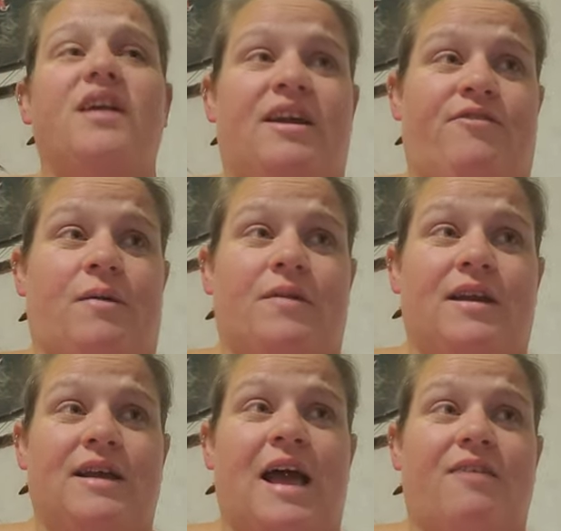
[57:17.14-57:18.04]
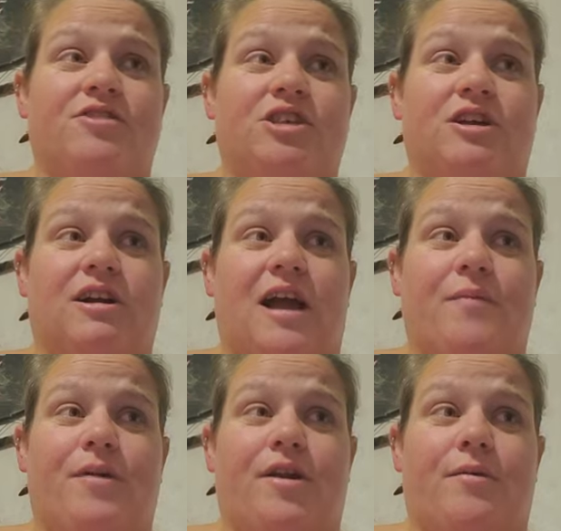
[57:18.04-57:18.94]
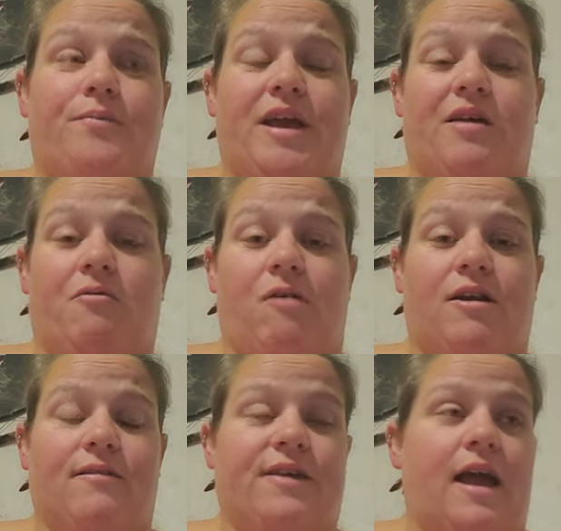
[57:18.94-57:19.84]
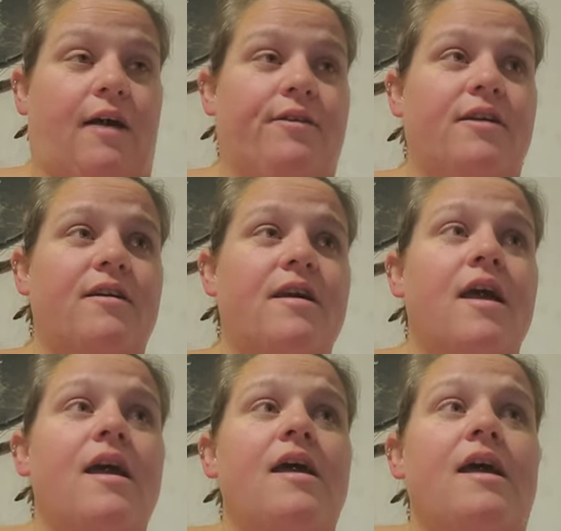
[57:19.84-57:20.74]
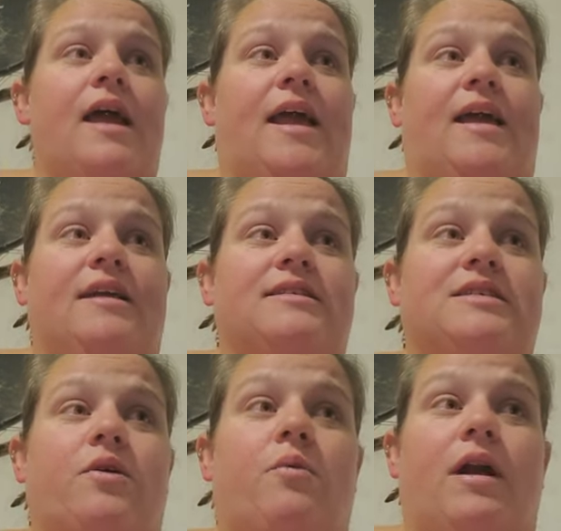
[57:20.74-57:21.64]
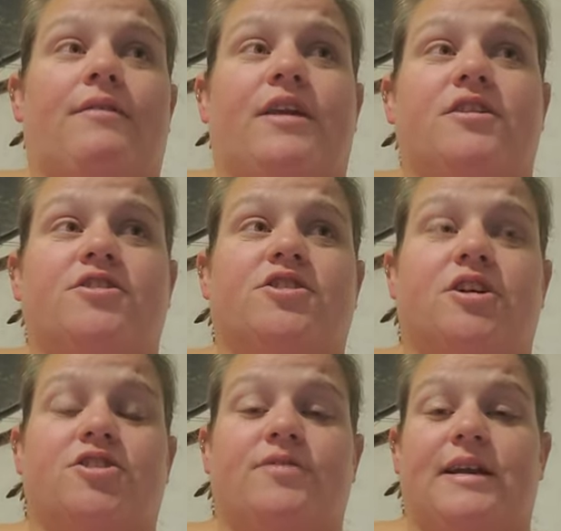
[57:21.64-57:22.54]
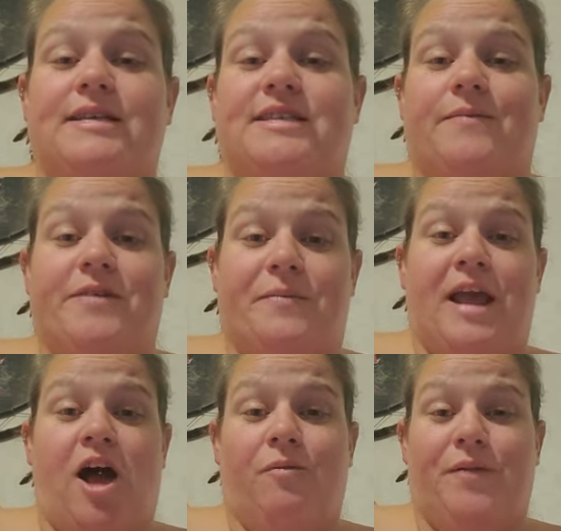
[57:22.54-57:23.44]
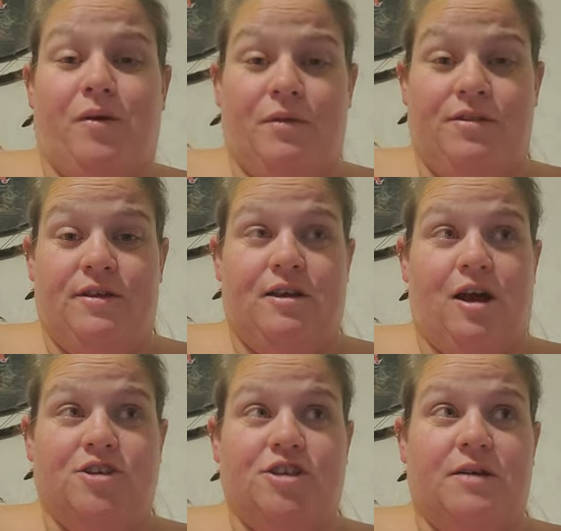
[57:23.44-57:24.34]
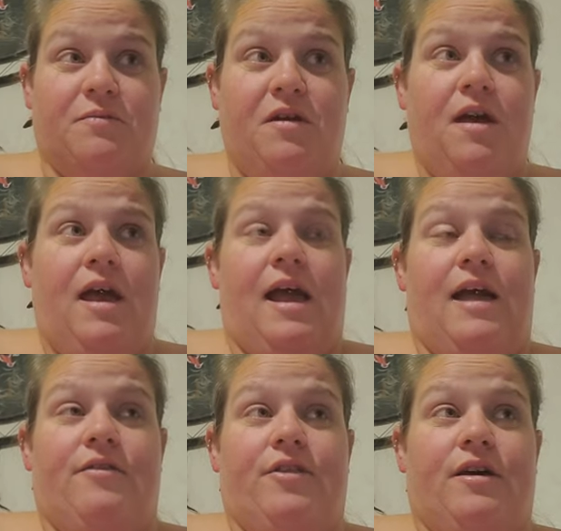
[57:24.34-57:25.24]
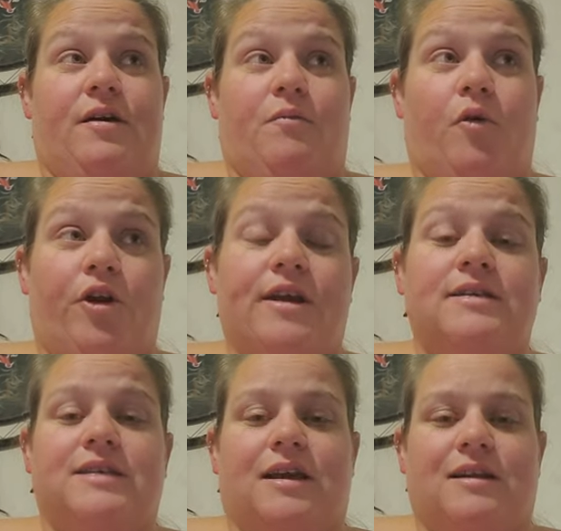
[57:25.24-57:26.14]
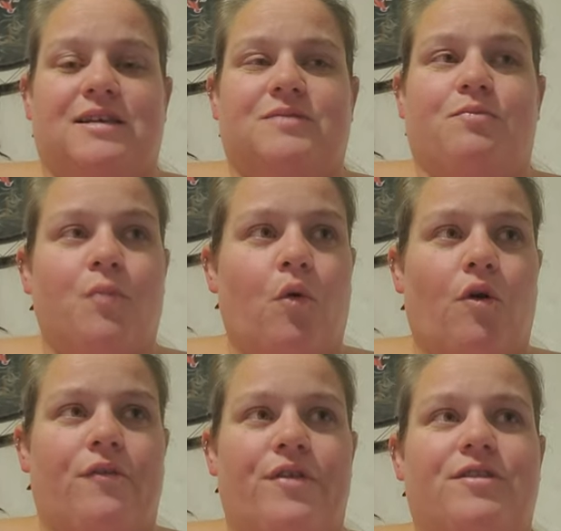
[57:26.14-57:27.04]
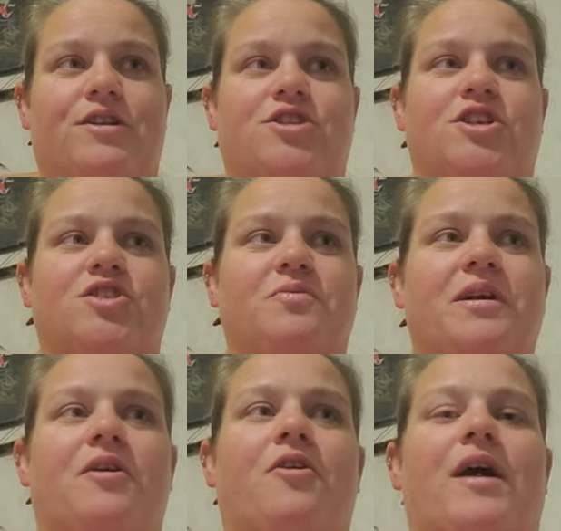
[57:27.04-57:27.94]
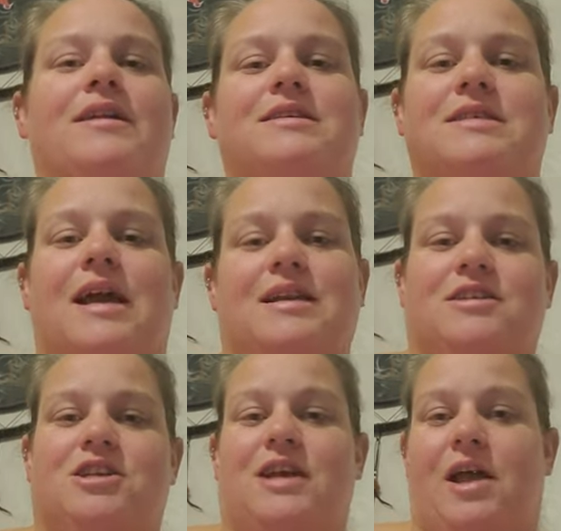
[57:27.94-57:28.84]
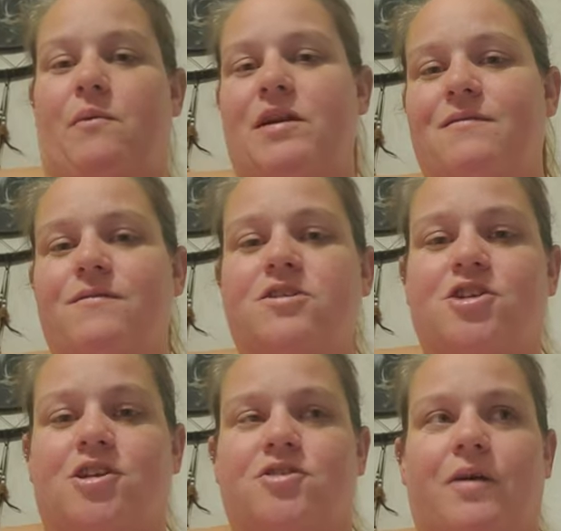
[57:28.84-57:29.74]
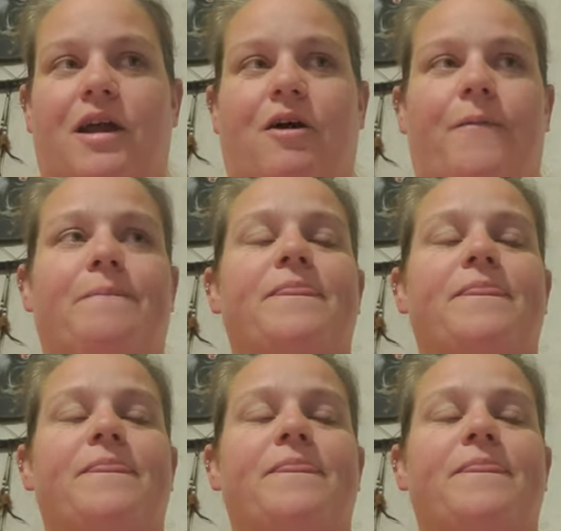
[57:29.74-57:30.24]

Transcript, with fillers: if I'm gonna have sugar, I better pick one or the other. And so, where the Ensure drinks seemed to be helping with the nausea and the morning sickness more than the ginger ale, I decided to get rid of the ginger ale